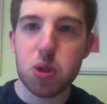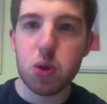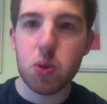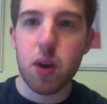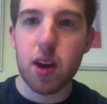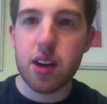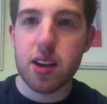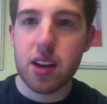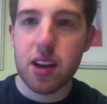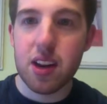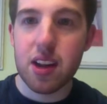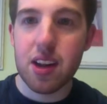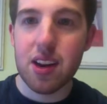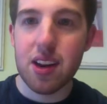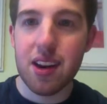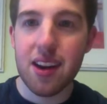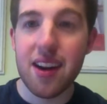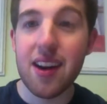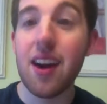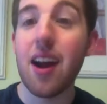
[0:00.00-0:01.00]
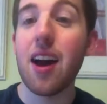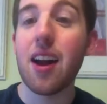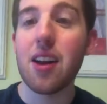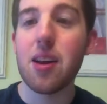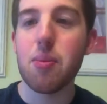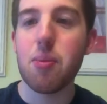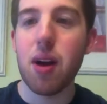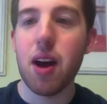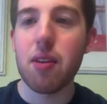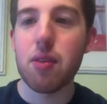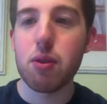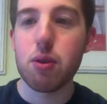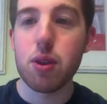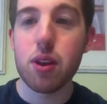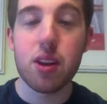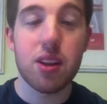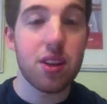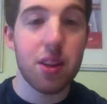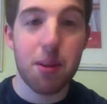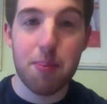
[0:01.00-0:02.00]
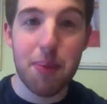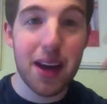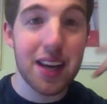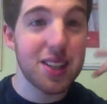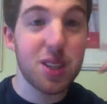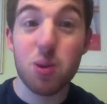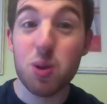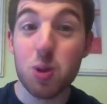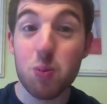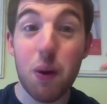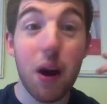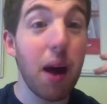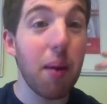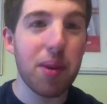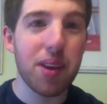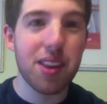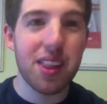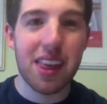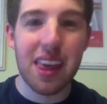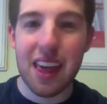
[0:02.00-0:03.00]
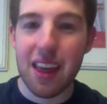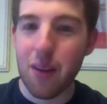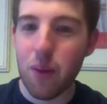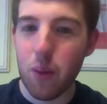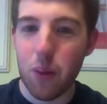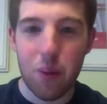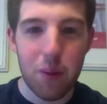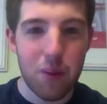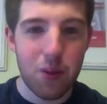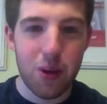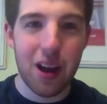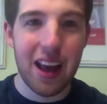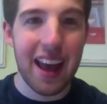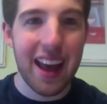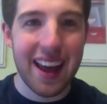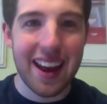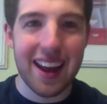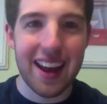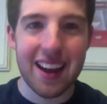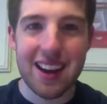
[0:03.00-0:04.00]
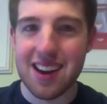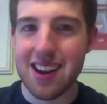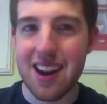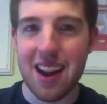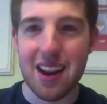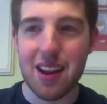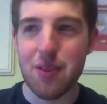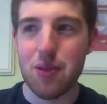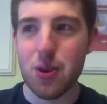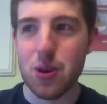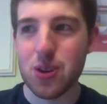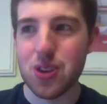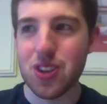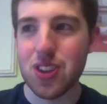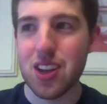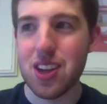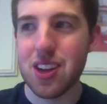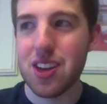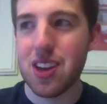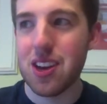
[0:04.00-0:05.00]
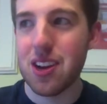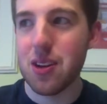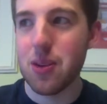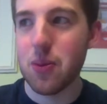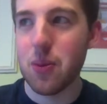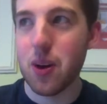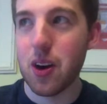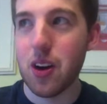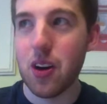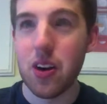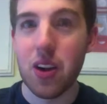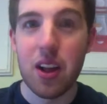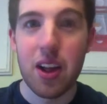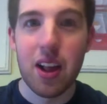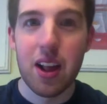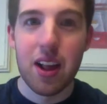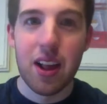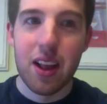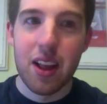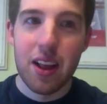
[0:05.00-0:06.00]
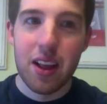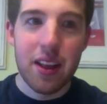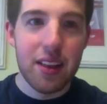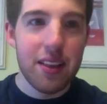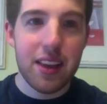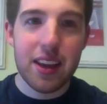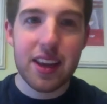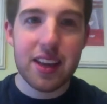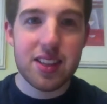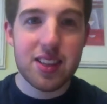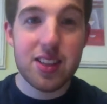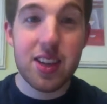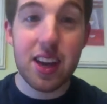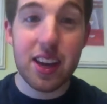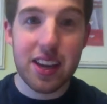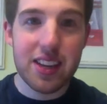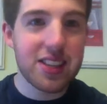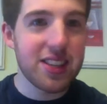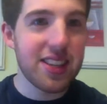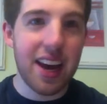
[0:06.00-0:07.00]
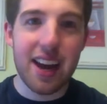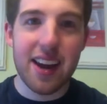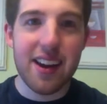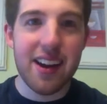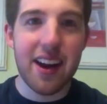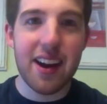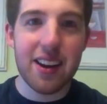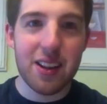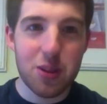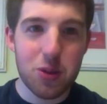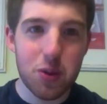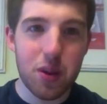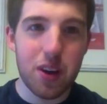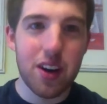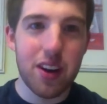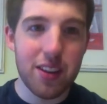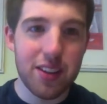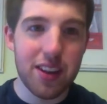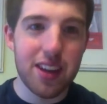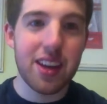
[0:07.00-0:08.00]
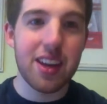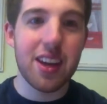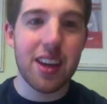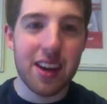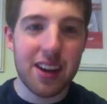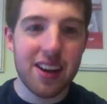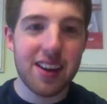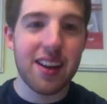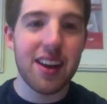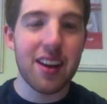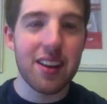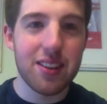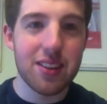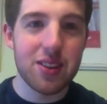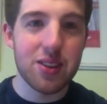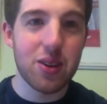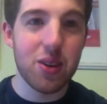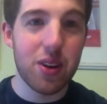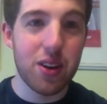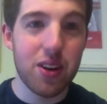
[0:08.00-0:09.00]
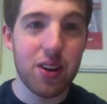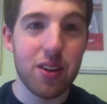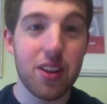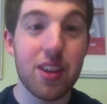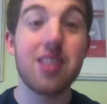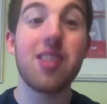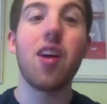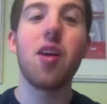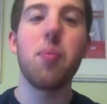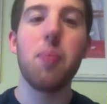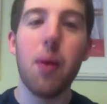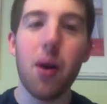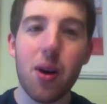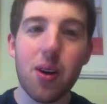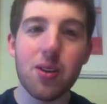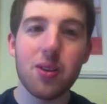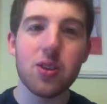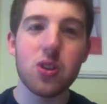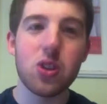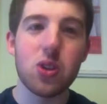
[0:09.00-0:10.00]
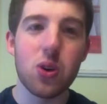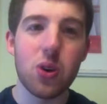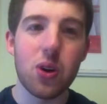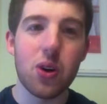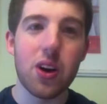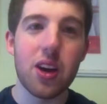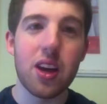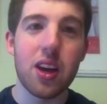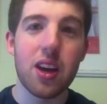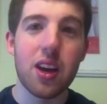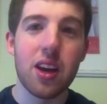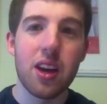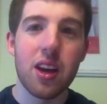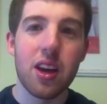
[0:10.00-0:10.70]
Squad did it, Johnny Bravo did it. The best was probably the Ed, and Eddie version they did it, where they get stuck inside Johnny's wall and they each tell the story. No, they tell part of the story.